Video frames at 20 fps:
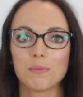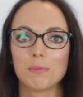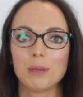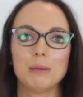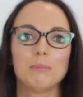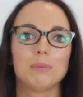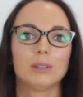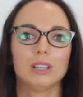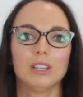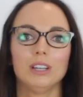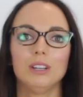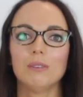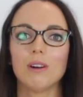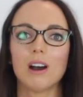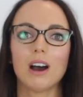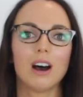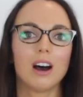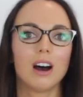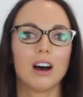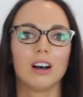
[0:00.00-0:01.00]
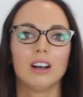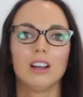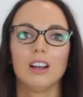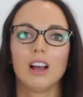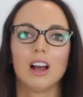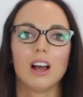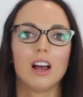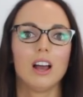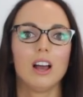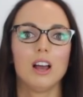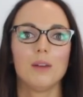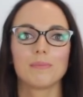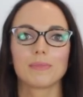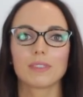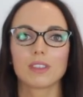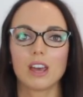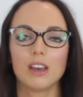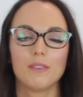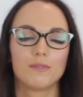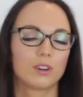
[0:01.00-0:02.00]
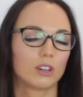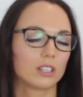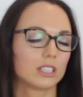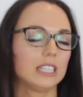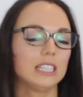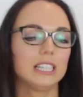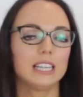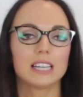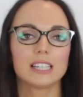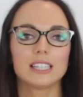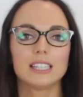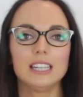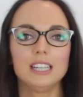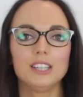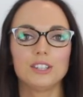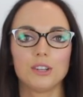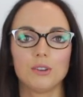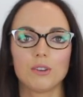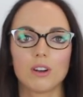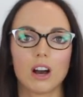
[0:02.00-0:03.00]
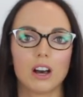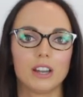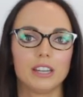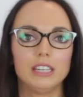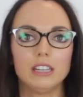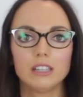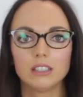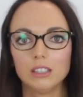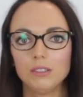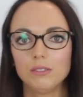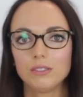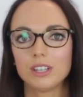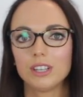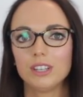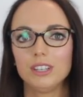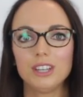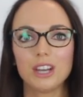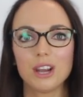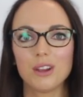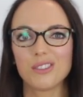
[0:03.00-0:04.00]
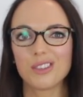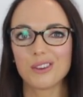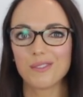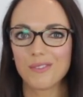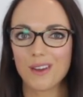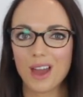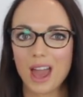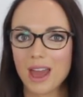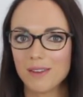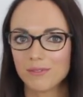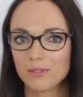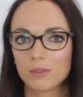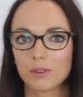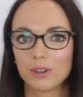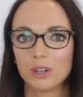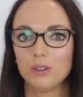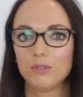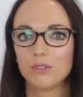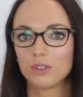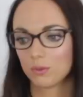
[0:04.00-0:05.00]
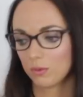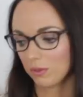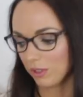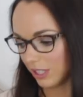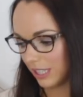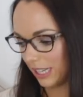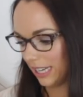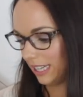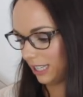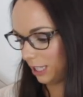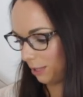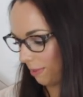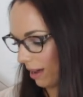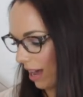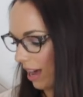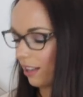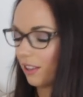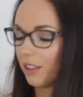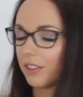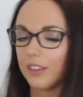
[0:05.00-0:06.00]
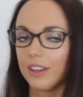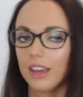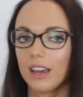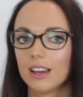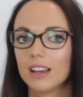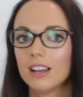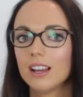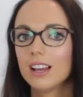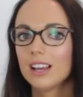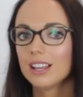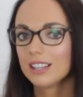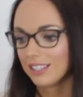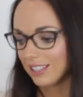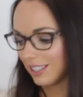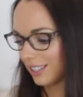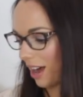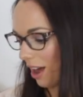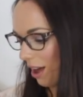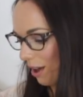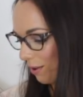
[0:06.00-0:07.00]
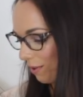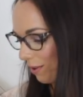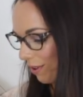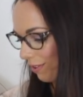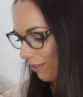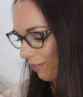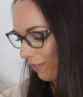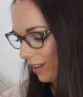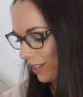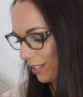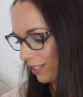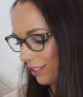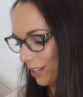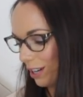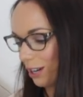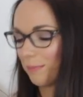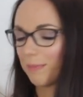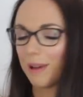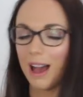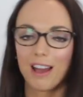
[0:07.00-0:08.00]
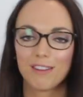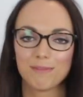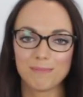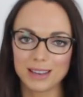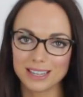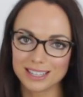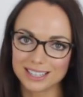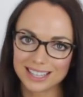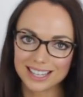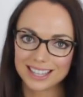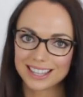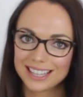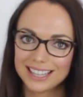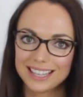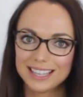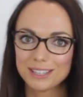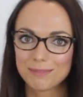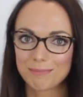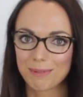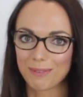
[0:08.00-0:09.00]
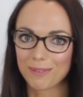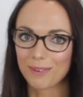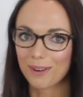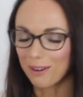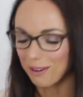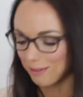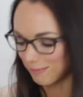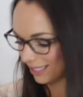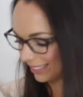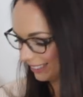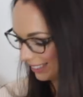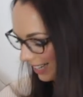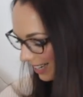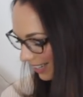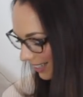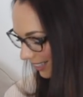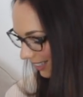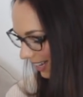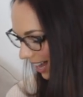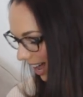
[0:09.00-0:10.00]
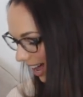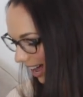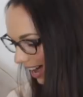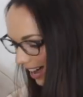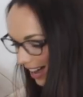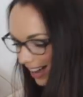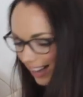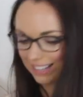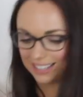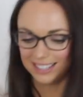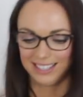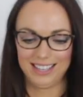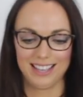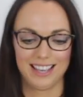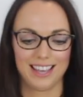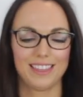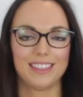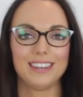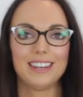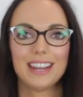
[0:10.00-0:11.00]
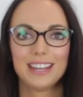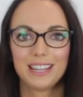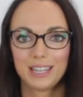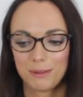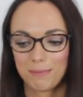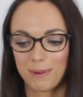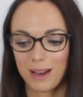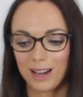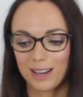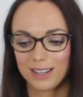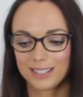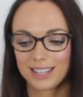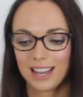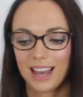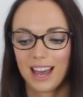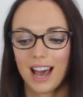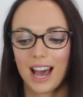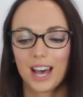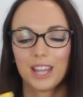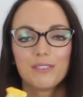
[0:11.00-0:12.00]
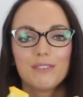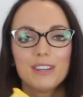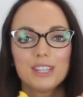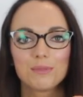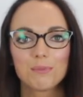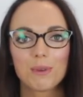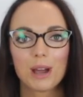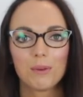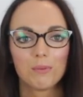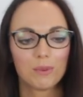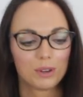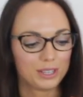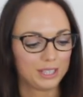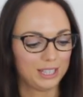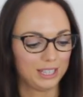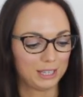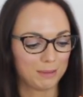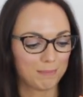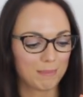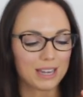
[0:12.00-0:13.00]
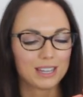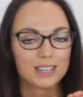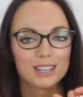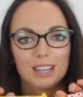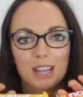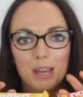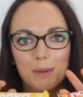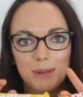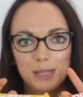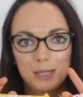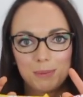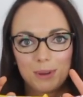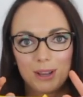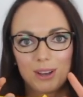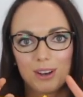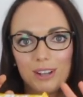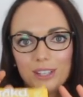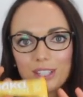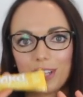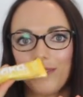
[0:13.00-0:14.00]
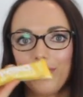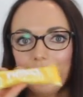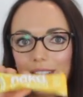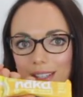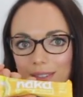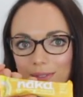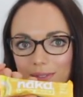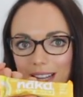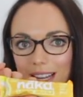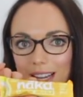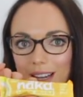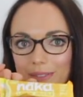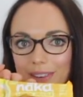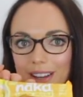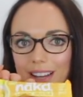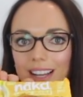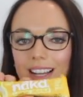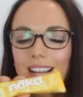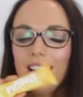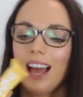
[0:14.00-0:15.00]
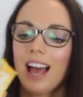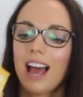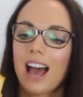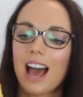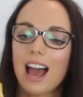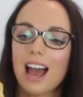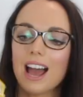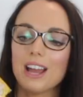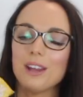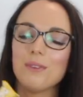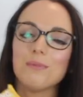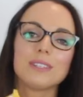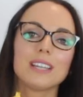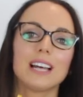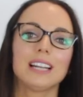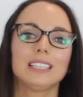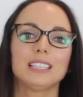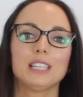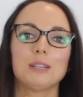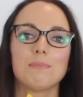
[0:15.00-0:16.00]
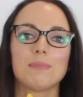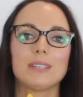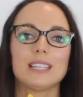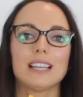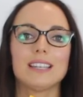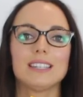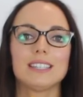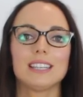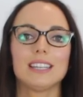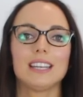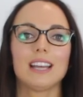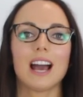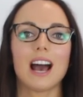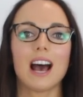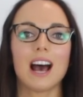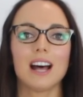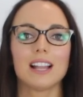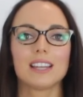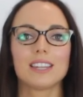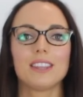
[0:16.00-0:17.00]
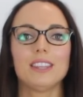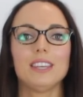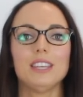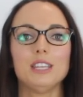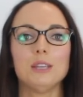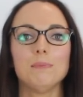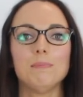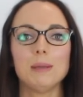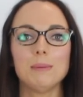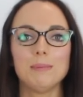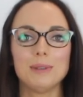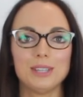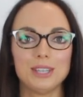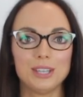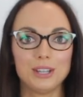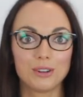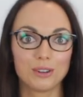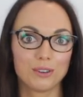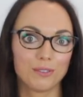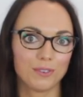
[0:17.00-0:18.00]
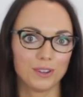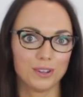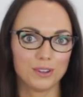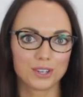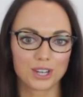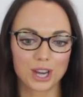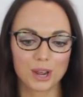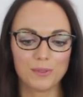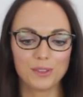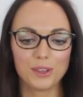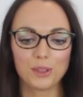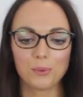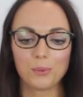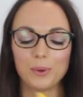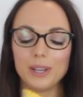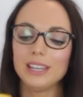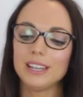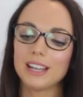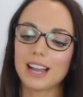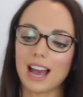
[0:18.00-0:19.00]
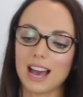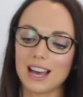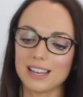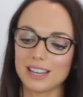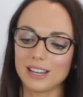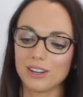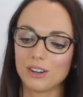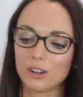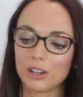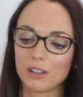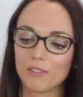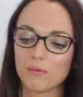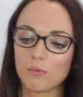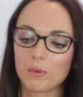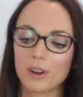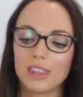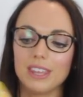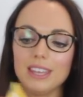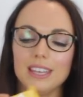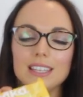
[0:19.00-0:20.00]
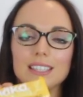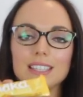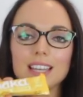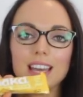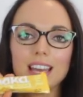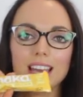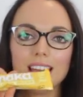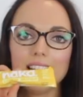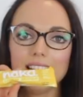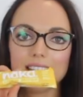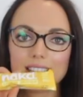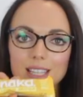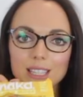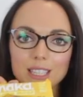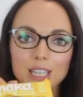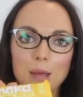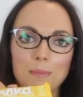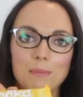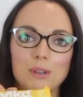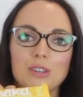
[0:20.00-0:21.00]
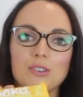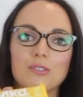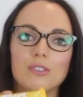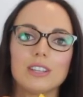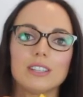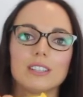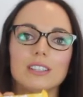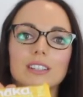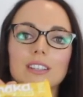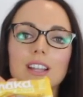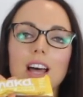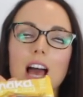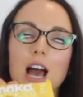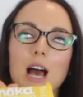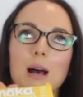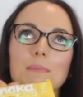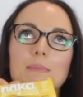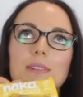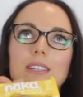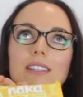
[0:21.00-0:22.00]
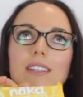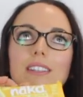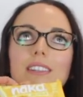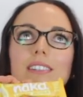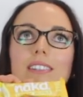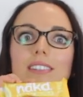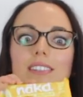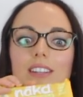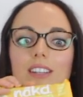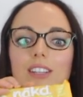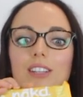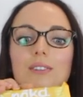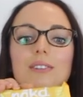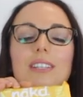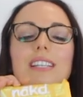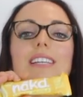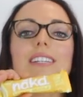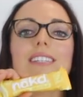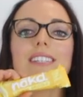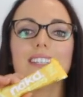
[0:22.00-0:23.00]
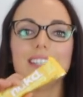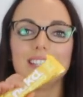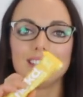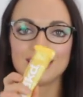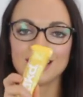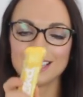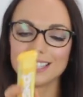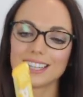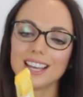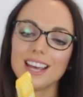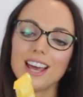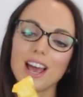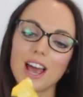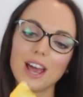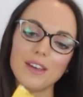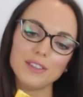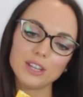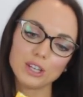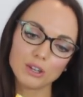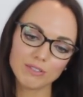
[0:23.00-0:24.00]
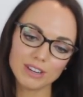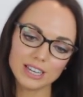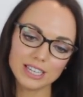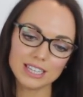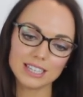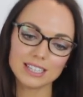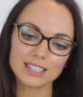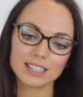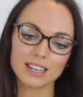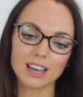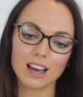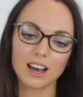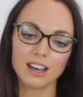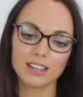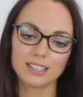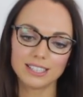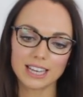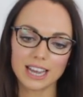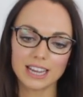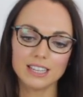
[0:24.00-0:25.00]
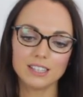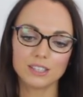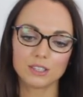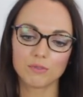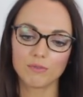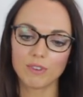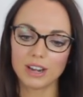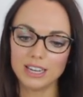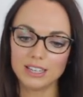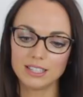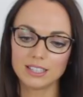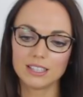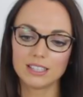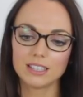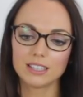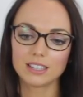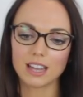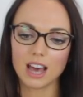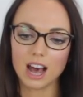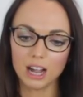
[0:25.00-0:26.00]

for people who are have got celiac disease, who can't eat gluten, you know, they're for everyone who just wants to eat a bit healthier. So first up, I've mentioned these before on my channel, are the Naked Bars, and the reason why I wanted to mention them is because of this flavour. I was actually presenting at the BBC Good Food Show the other week, and I got given one of these. It's the Lemon Drizzle, absolutely delicious, and the ingredients are dates, raisins,